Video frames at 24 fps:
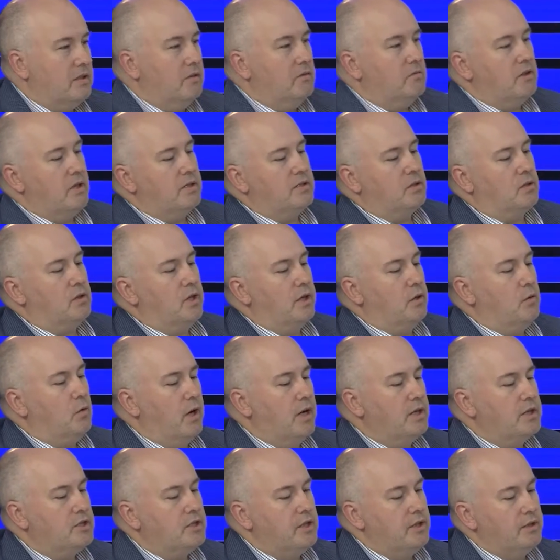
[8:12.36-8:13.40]
a great
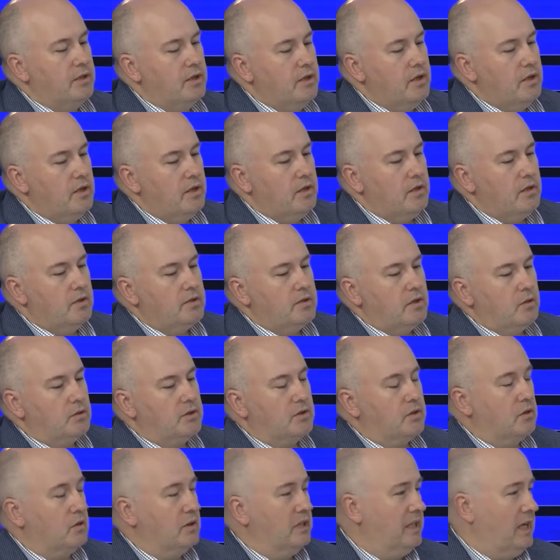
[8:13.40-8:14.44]
question. So
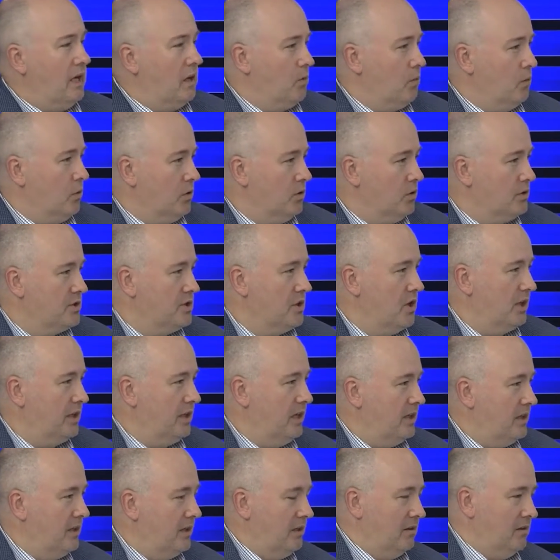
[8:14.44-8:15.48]
certainly our world's not
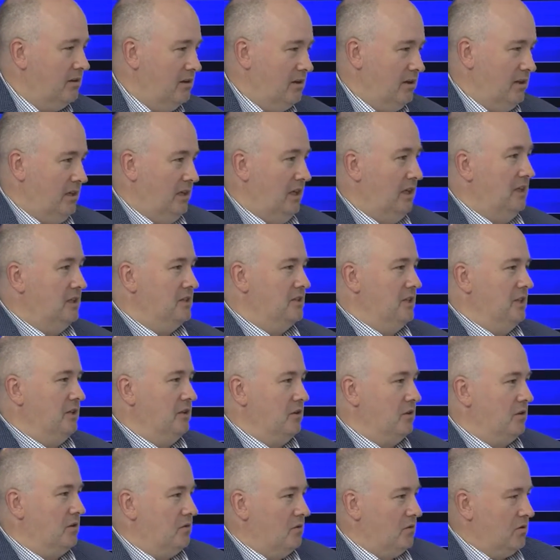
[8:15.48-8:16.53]
getting
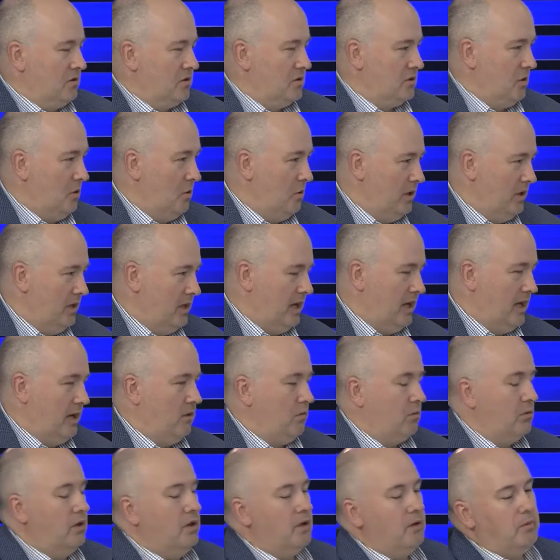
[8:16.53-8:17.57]
easier or slowing
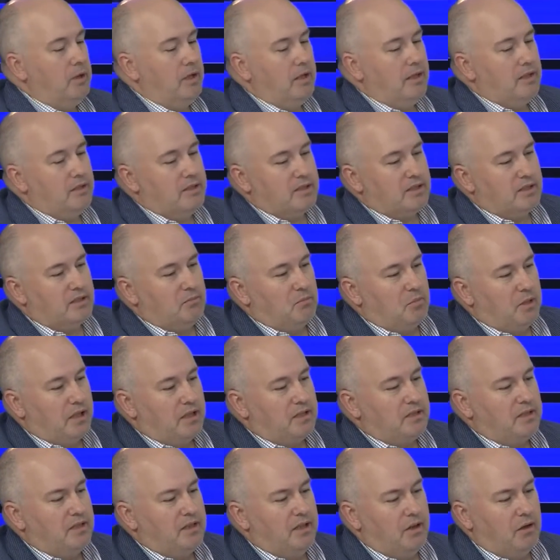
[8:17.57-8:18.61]
down. I mean, it's
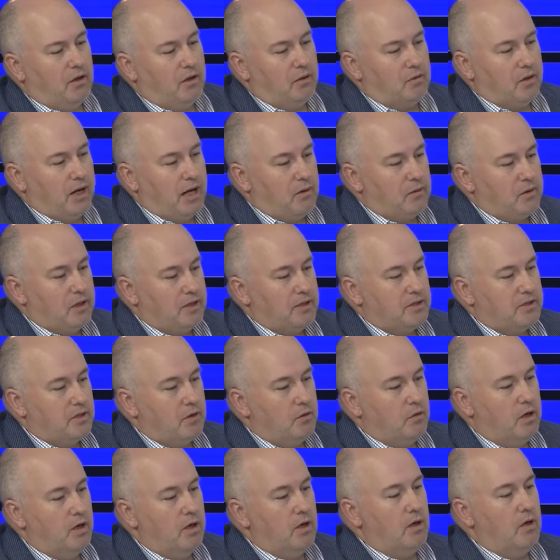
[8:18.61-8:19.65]
complexity all around us.
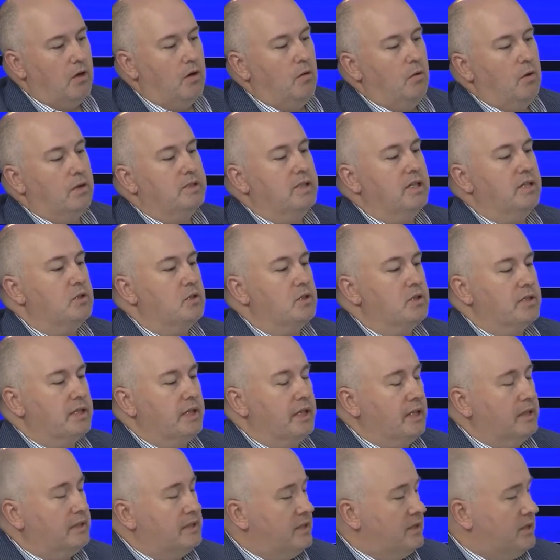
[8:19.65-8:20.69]
So what's
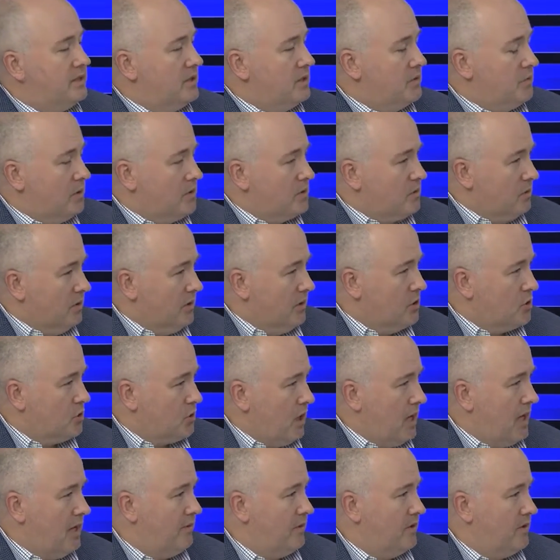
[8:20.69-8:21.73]
interesting is this is what's really
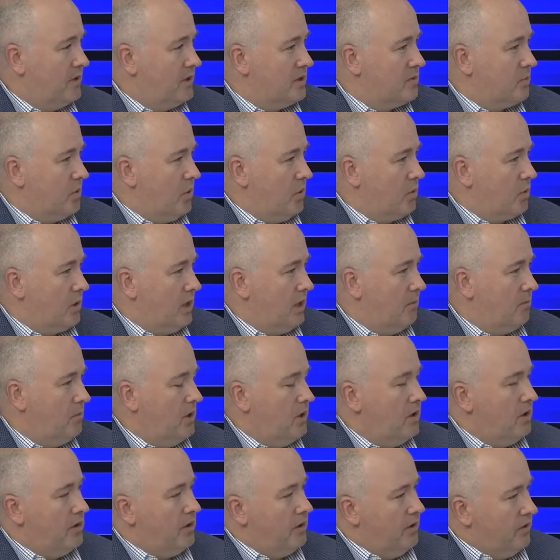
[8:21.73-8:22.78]
driving this program.
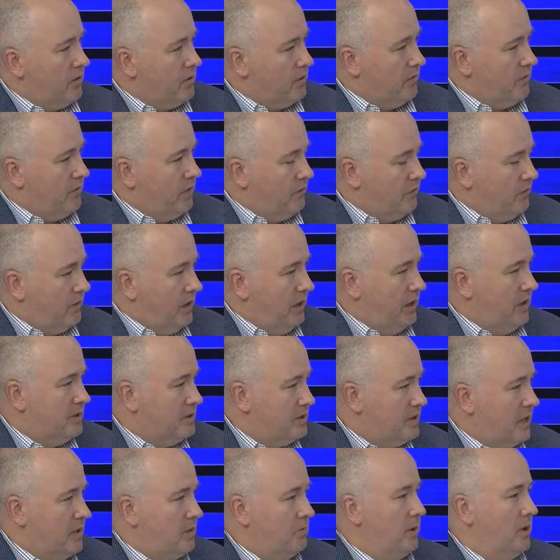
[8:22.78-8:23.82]
You know, the 15
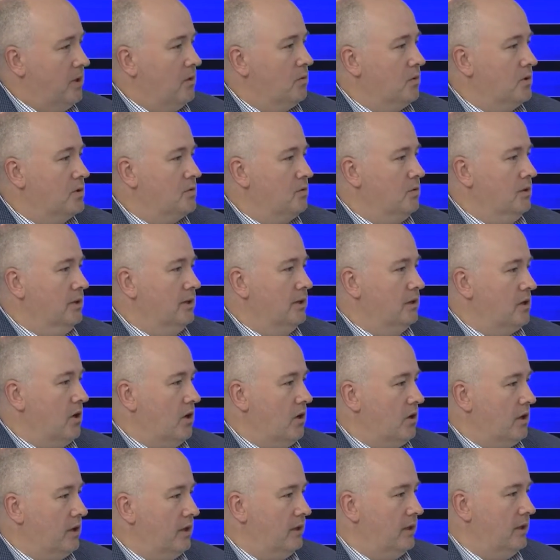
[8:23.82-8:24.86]
centimeter was really
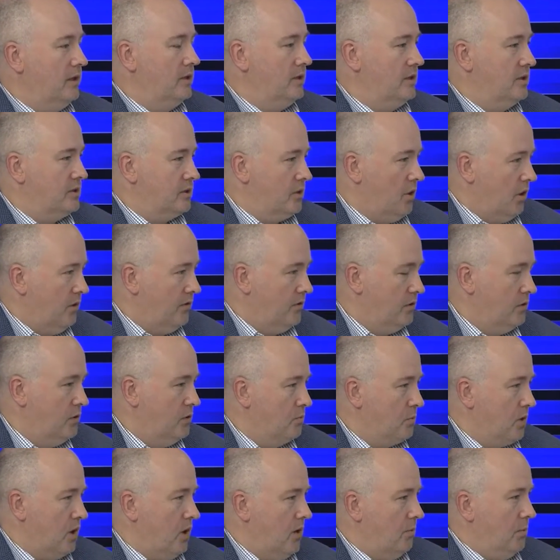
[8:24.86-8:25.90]
targeted to solve a
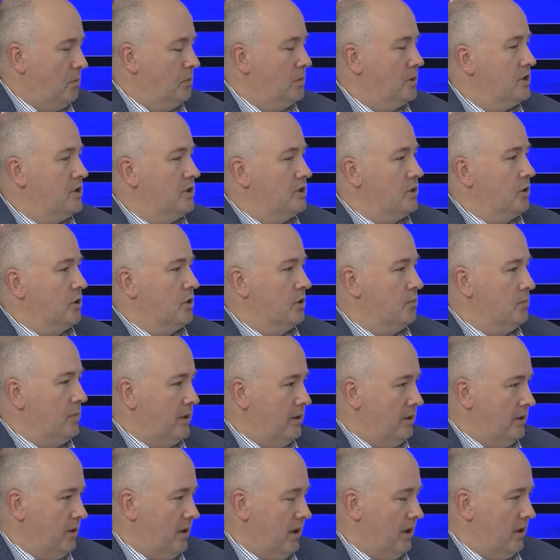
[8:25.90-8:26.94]
new problem, which is
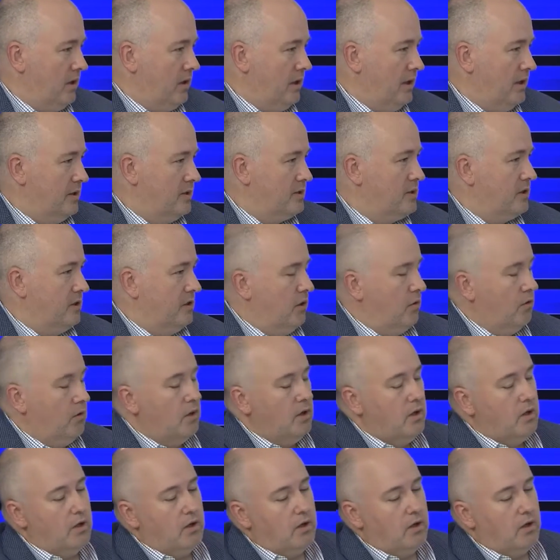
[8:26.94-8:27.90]
urban areas, you know.